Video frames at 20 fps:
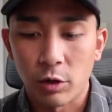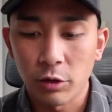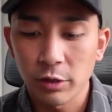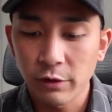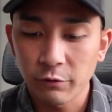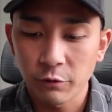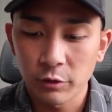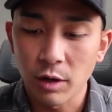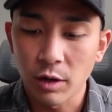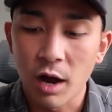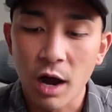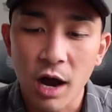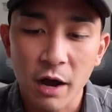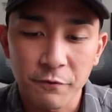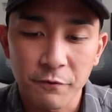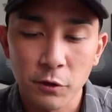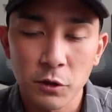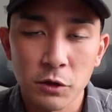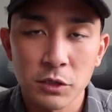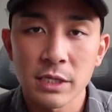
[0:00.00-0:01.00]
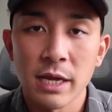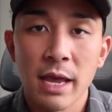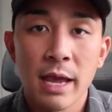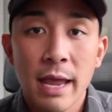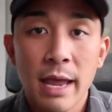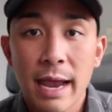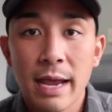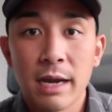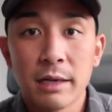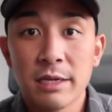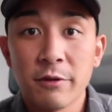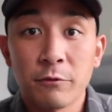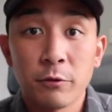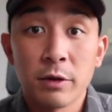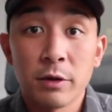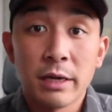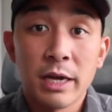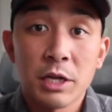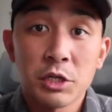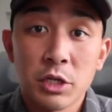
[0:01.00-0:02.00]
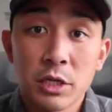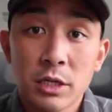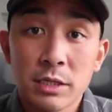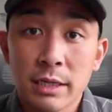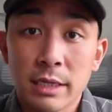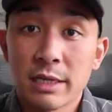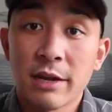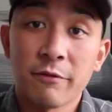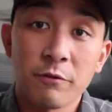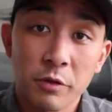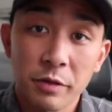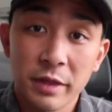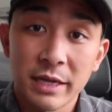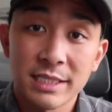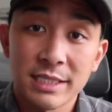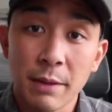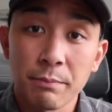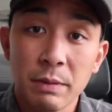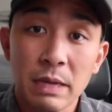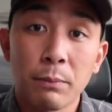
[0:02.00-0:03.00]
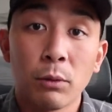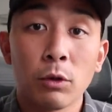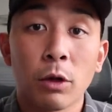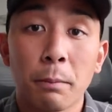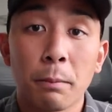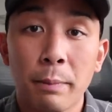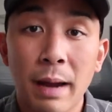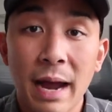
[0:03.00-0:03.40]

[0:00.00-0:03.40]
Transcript: all the different offers and different niches and different things that people are